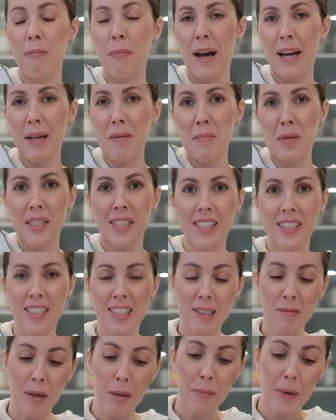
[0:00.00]
Back in
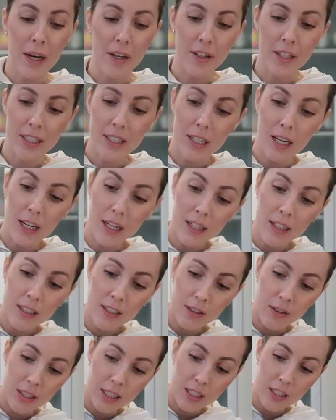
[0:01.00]
business, my battery died,
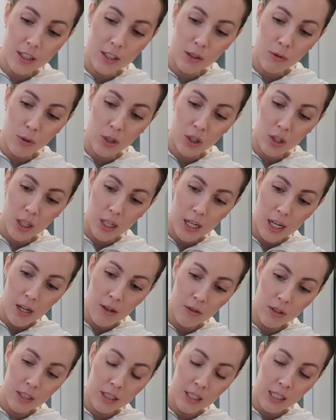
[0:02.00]
so I need to switch that
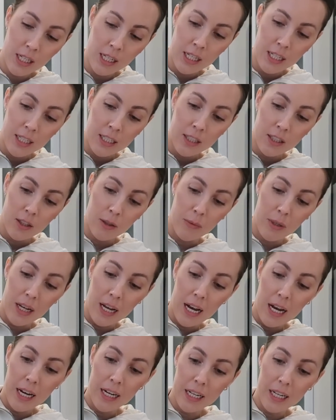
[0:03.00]
out. So I'm gonna
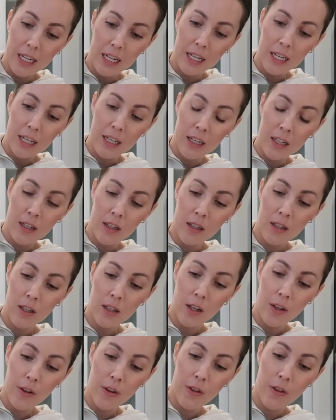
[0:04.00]
add in
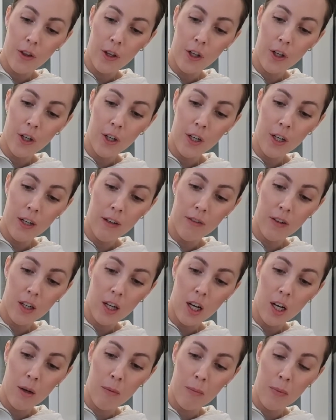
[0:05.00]
1/3
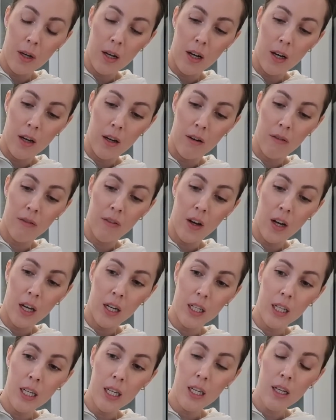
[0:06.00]
cup of
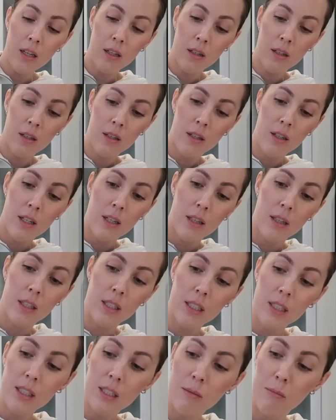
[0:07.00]
honey.
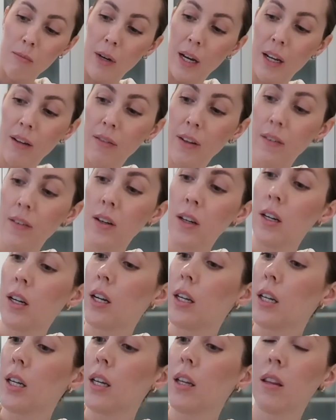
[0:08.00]
This is my favorite
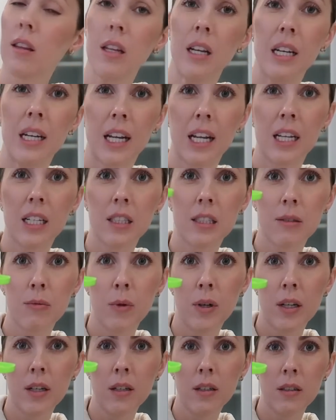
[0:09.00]
honey, the Nate's
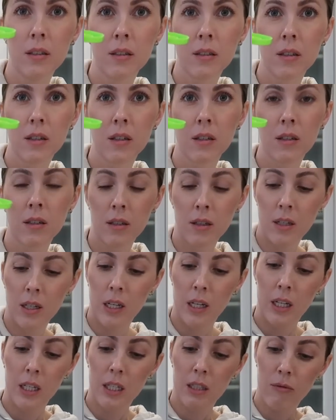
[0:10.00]
one.
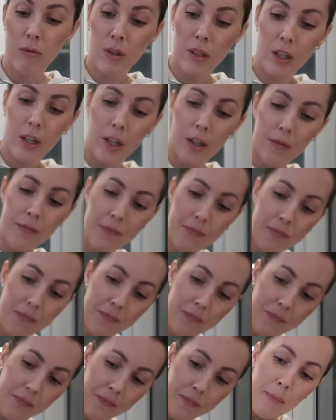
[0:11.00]
It's really good,
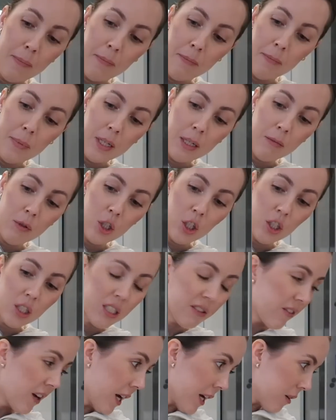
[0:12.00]
but I'm sure
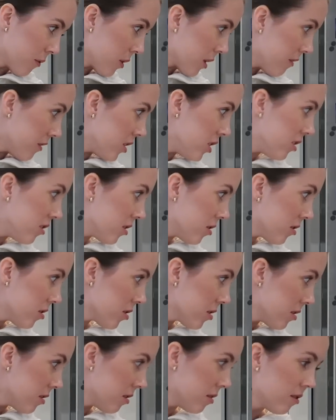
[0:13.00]
it's fine whatever you use.
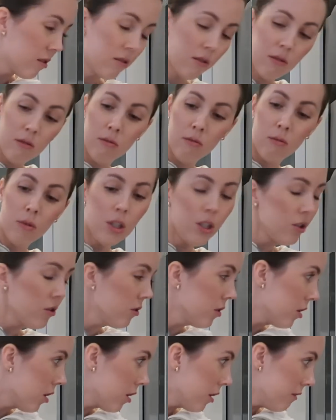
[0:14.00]
What are you
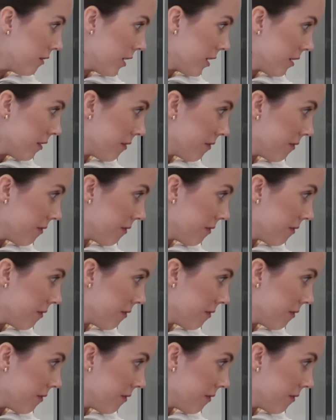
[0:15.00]
doing, Oliver?